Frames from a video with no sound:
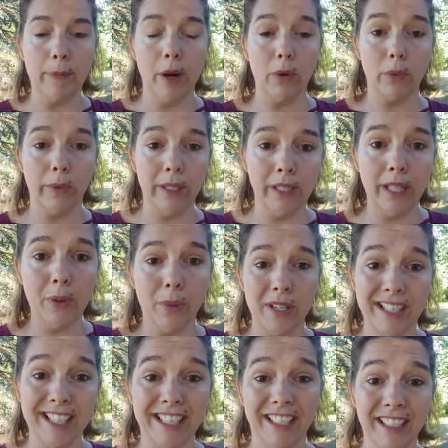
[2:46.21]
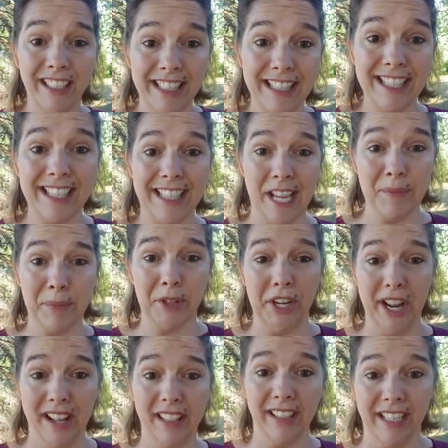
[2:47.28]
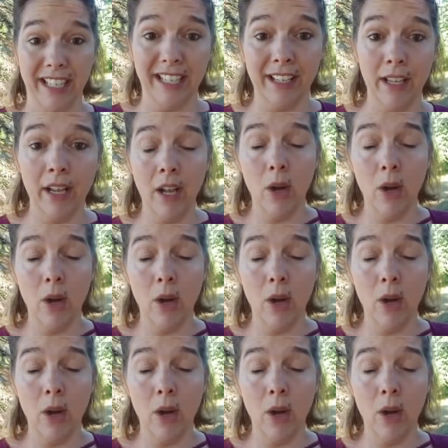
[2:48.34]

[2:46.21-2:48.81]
but really we're still in the same reality.